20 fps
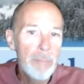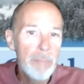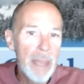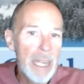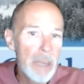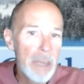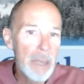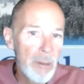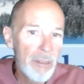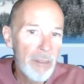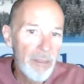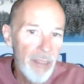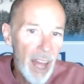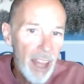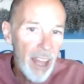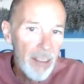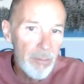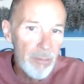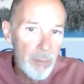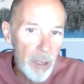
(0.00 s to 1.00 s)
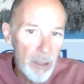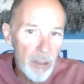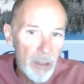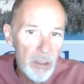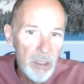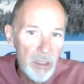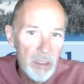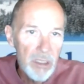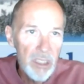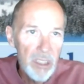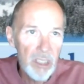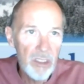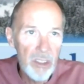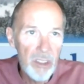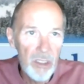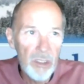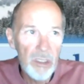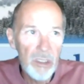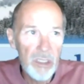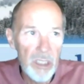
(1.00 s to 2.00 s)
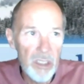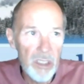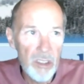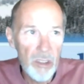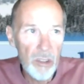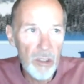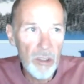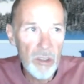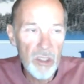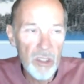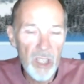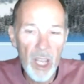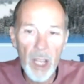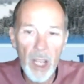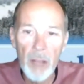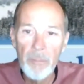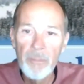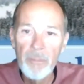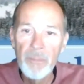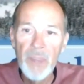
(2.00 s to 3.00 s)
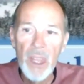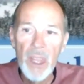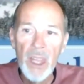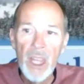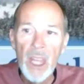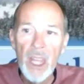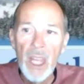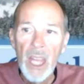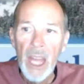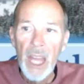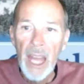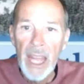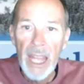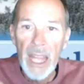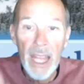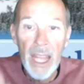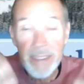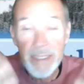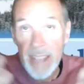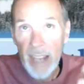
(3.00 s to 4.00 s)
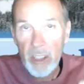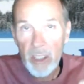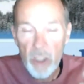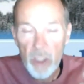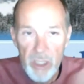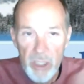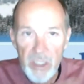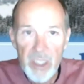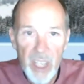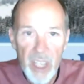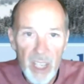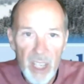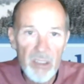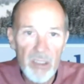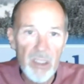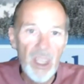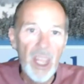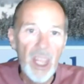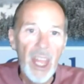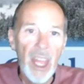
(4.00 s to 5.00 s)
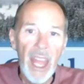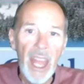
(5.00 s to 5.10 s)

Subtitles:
made up of five brothers and sisters, and actually six.